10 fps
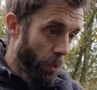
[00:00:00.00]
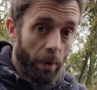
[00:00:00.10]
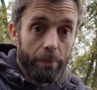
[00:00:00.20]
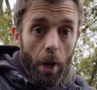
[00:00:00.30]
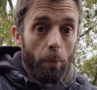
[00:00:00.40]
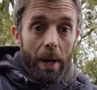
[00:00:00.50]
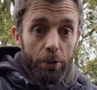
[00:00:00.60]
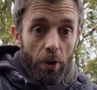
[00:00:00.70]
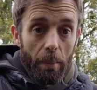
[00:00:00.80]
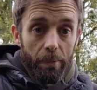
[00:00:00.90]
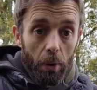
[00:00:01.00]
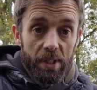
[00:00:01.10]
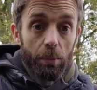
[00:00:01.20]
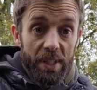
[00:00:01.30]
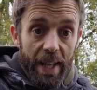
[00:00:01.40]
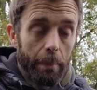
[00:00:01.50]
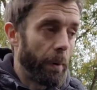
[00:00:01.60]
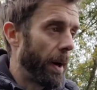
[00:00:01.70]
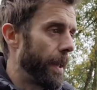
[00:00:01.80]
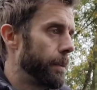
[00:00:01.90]
with no battery on my phone, because it was dead
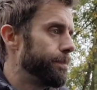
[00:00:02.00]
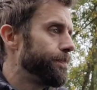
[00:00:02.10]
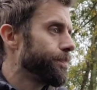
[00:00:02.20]
by then.